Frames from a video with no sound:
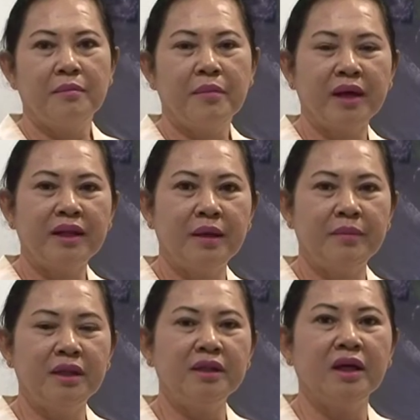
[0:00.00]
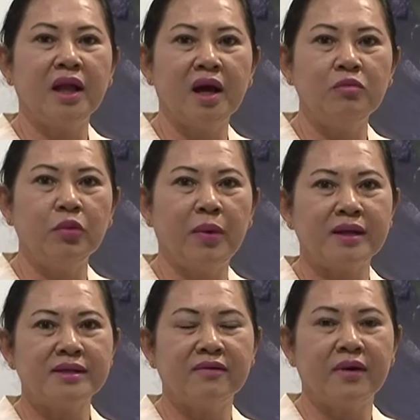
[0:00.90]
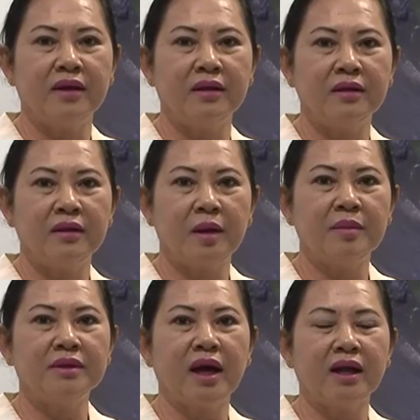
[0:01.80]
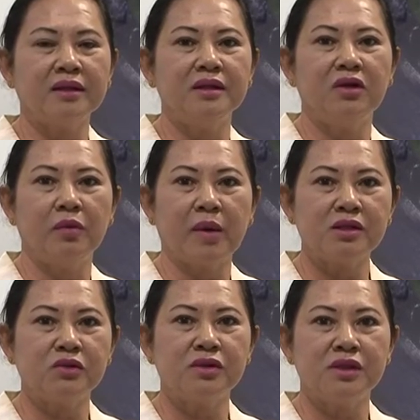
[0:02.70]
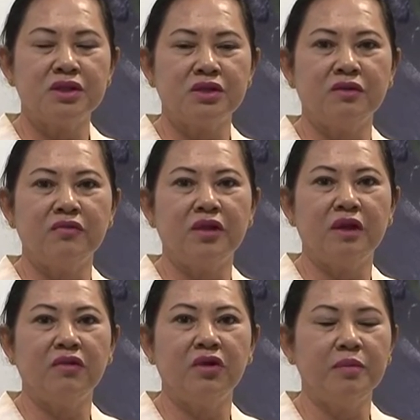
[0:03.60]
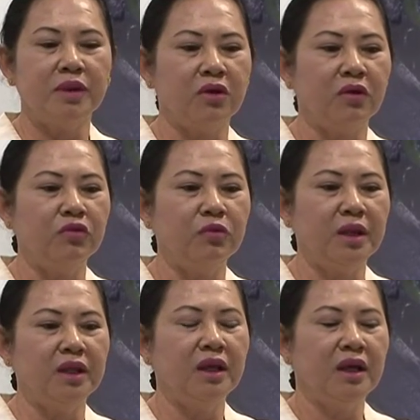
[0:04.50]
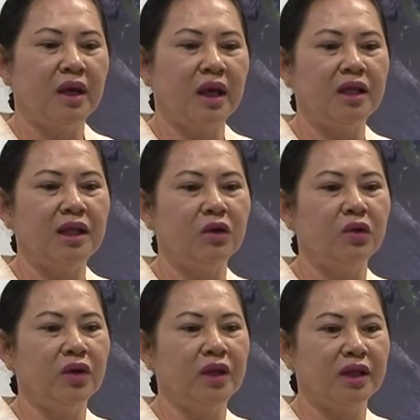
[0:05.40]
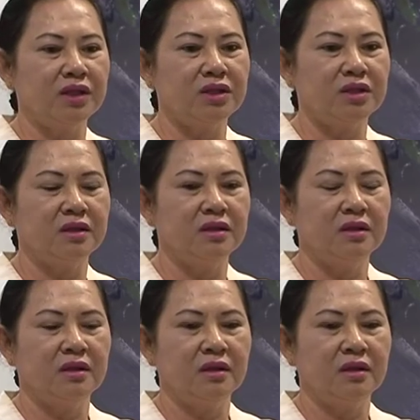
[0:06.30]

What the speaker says: My name is Inthana Bouphasavanh. I'm a director of Association for Development of Women and Legal Education.